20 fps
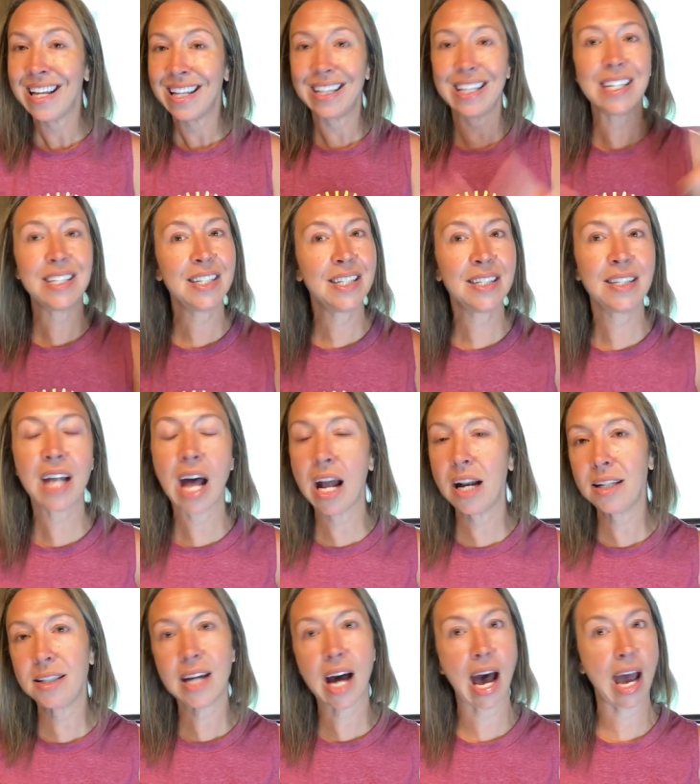This is
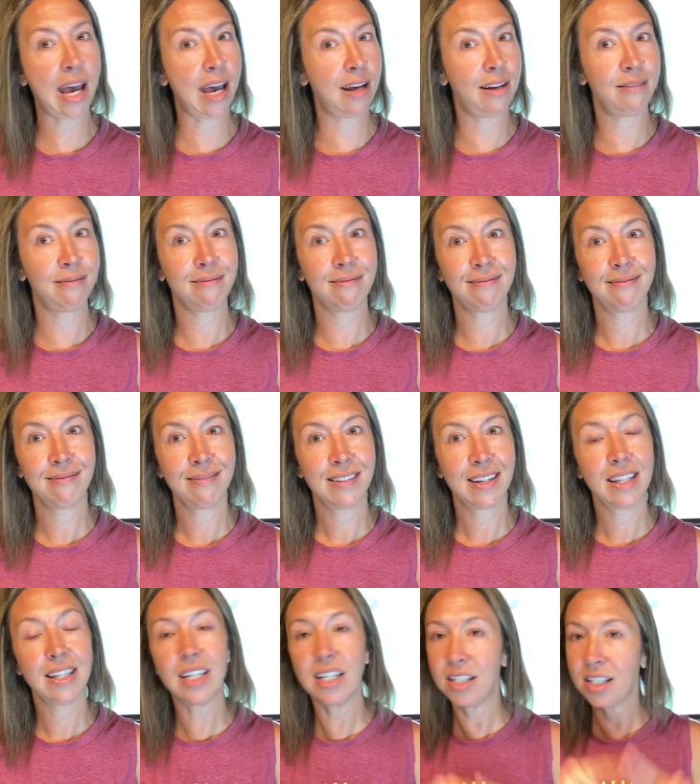not a diet,
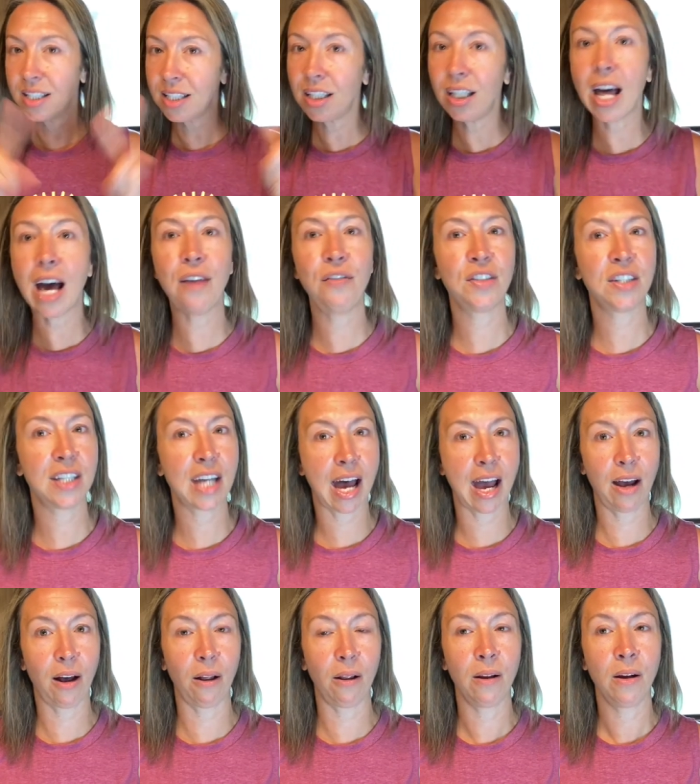this is
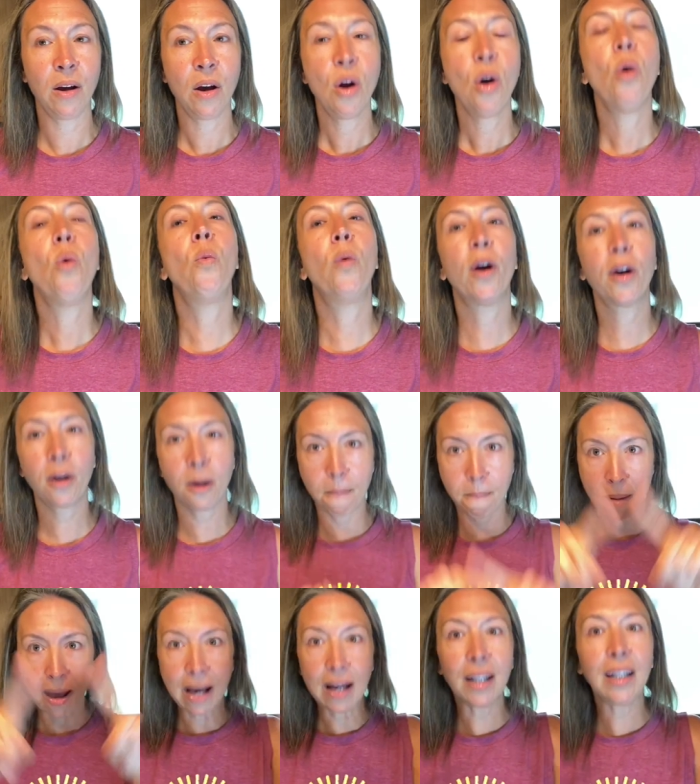lifestyle. We're going
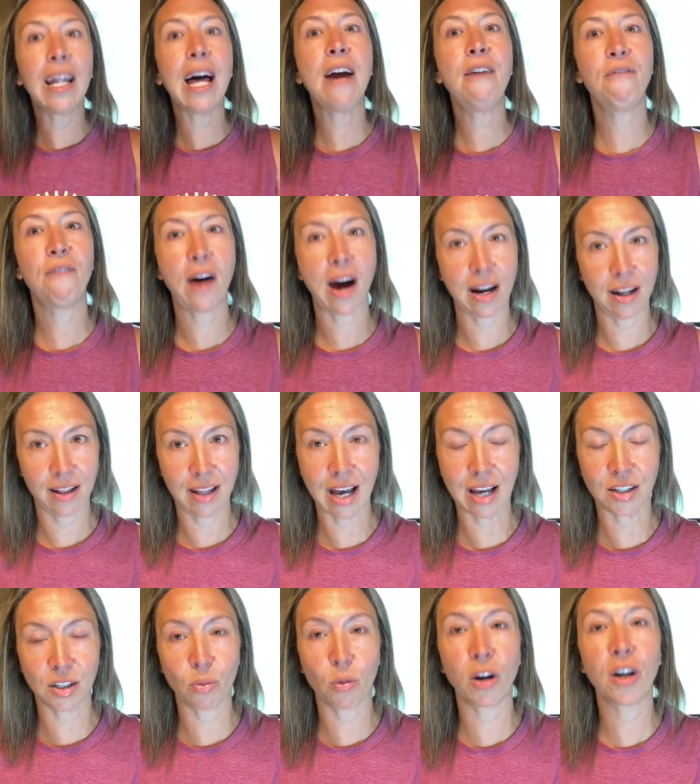to make a life out of
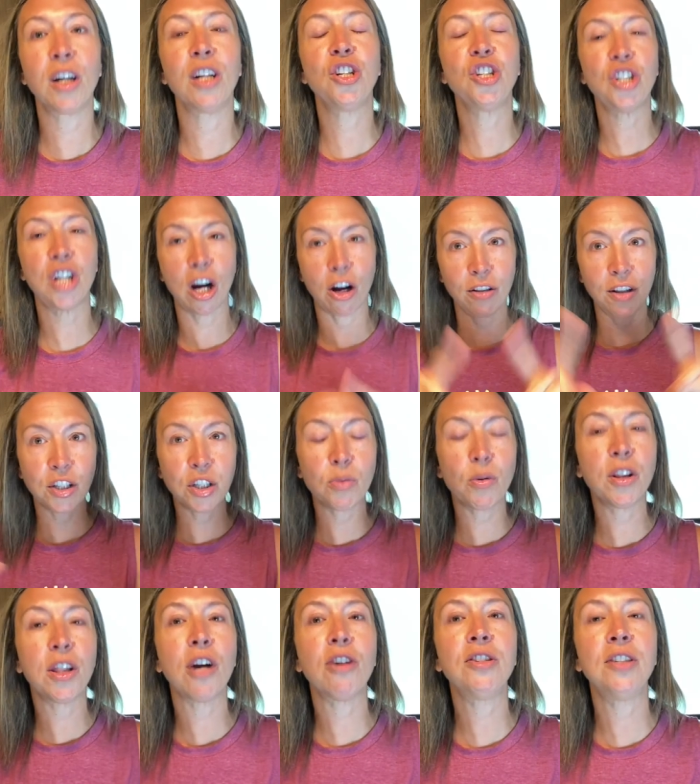this. We're going to share this
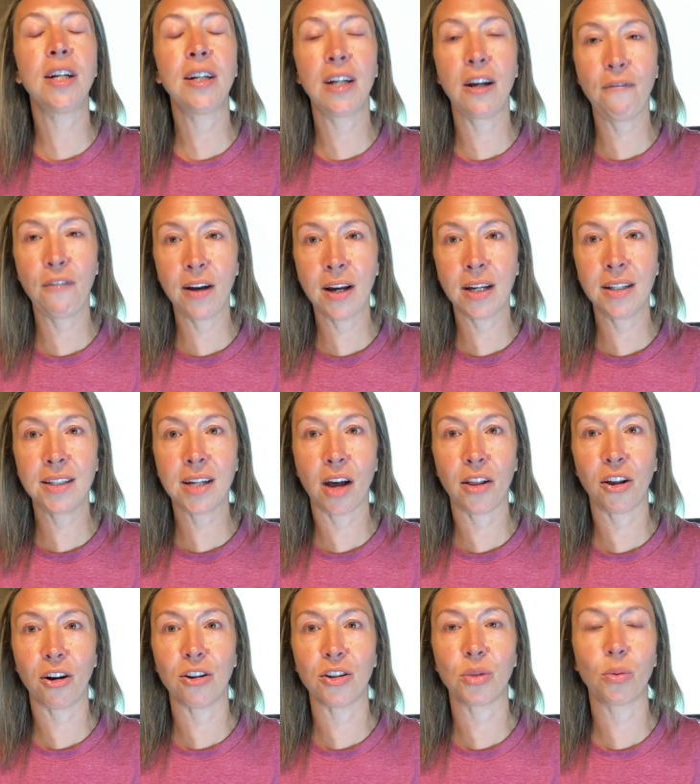with our significant
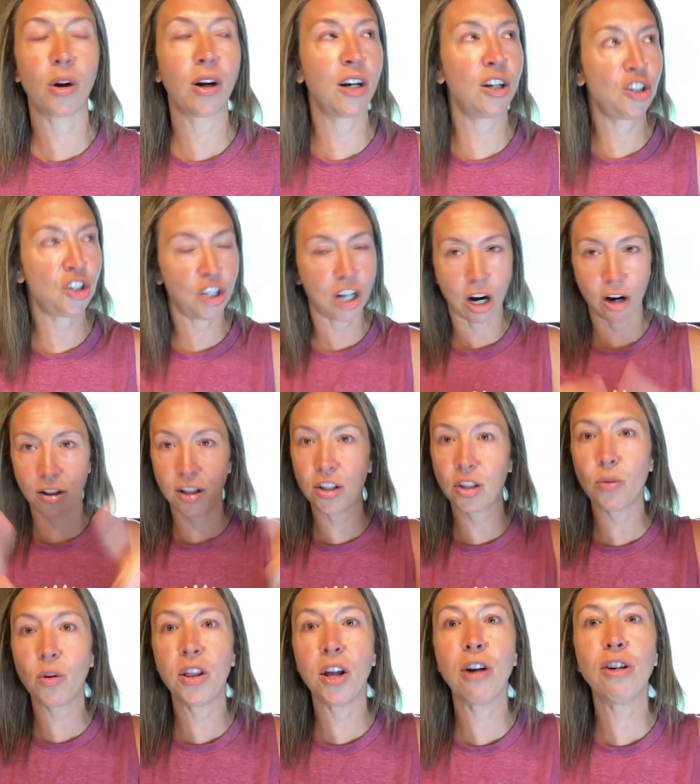others. We're going to share
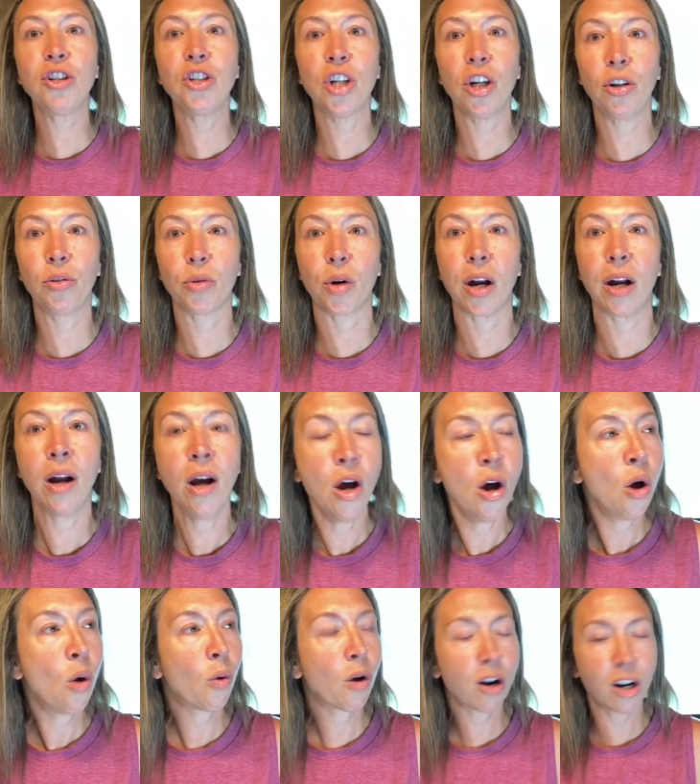this with our children.
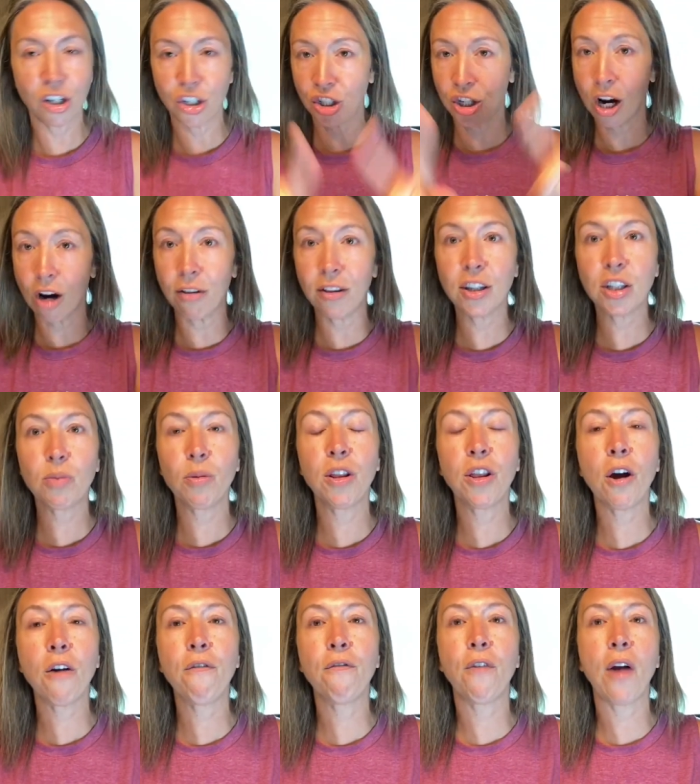We're going to share this with
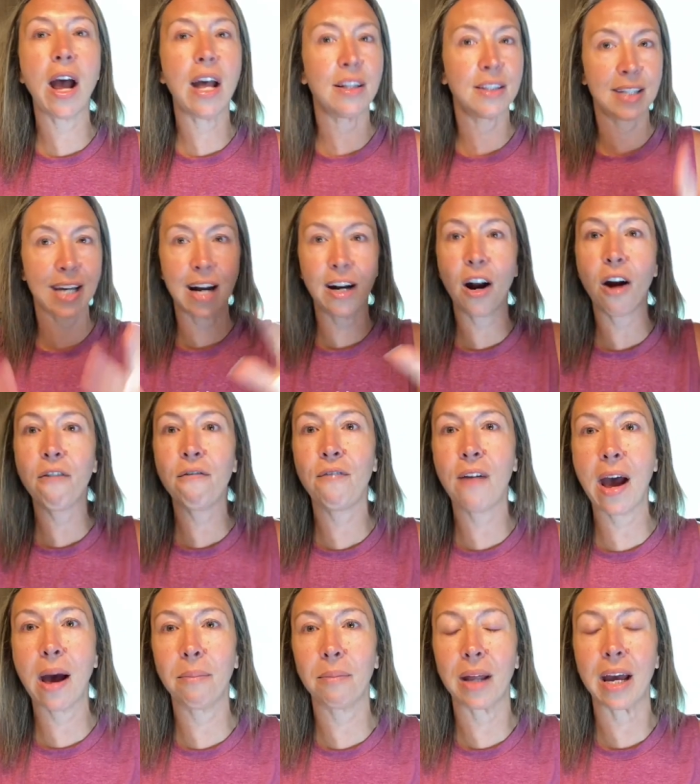our friends and our
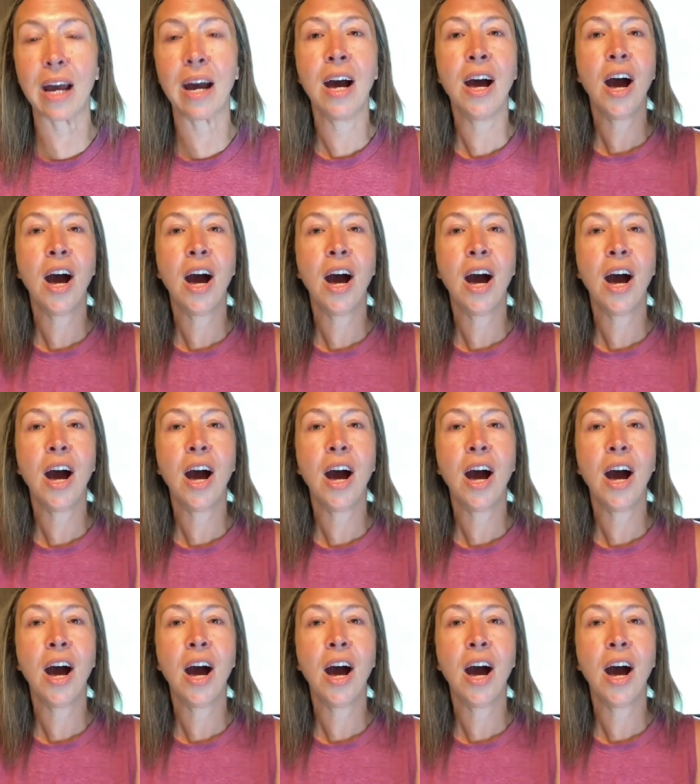family.